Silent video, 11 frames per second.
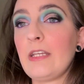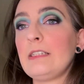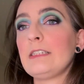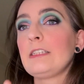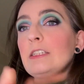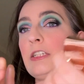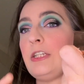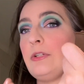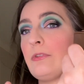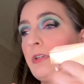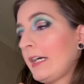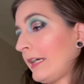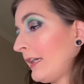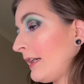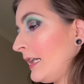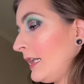This is a cute little guy.
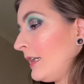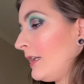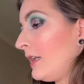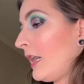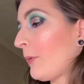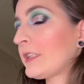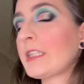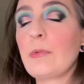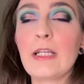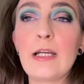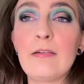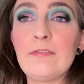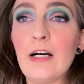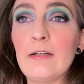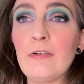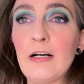I wish I would have kept
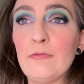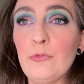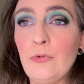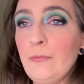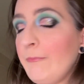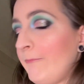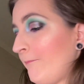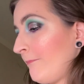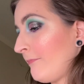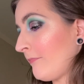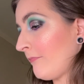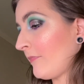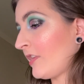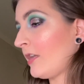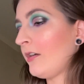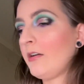Baba Boom
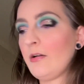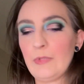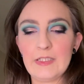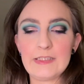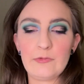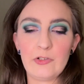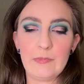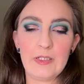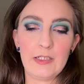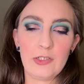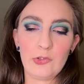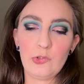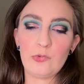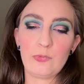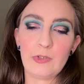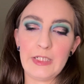because I would have made a
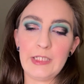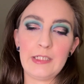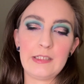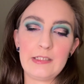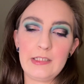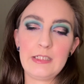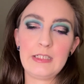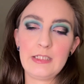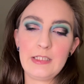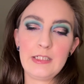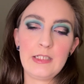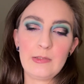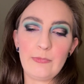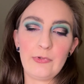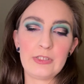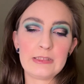great
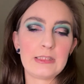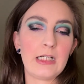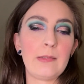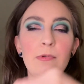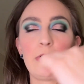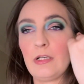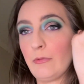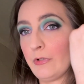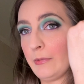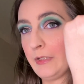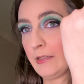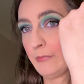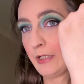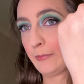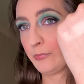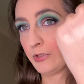blush topper and it would have been in
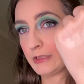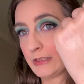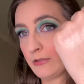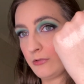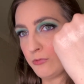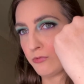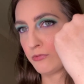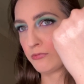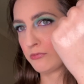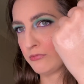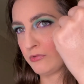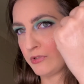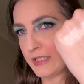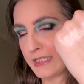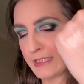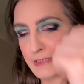my blush, oh, look
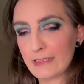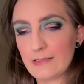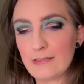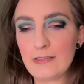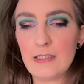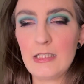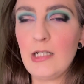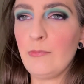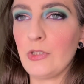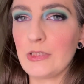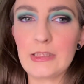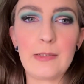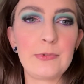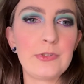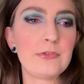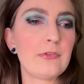at that, blush
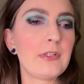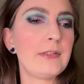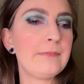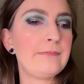topper drawer.